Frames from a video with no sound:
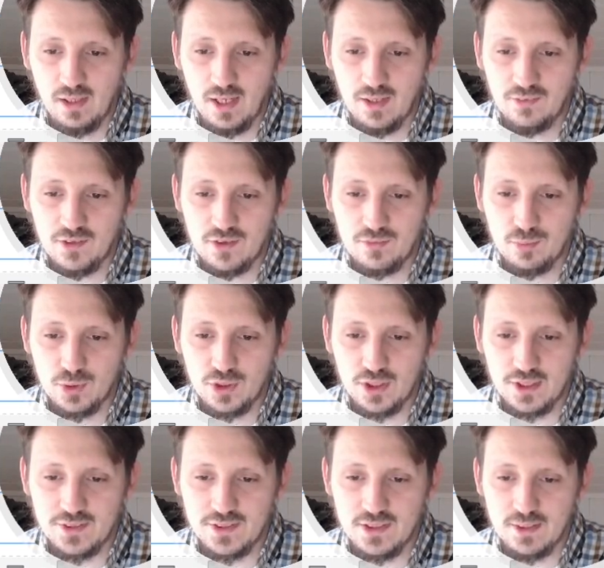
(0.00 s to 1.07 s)
and this would
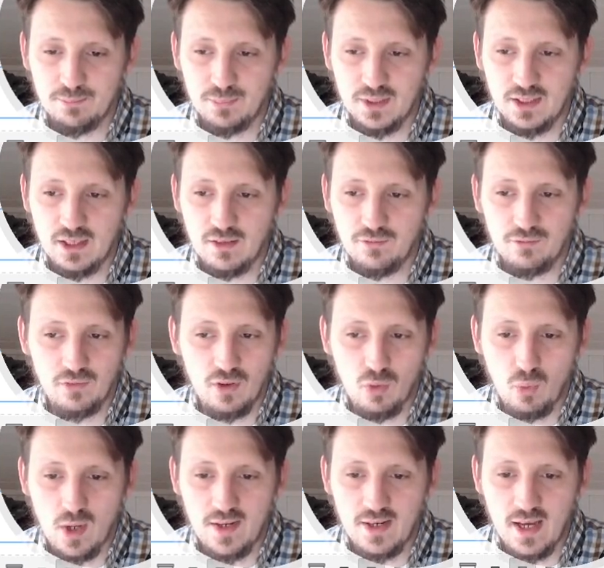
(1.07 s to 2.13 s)
just simply give
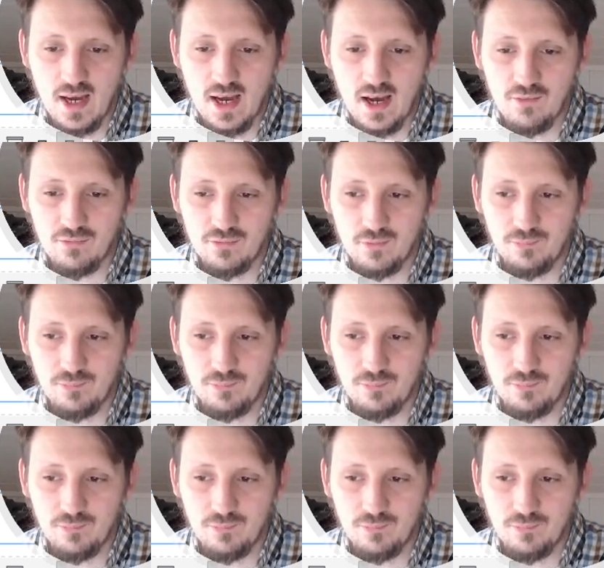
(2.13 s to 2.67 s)
1/2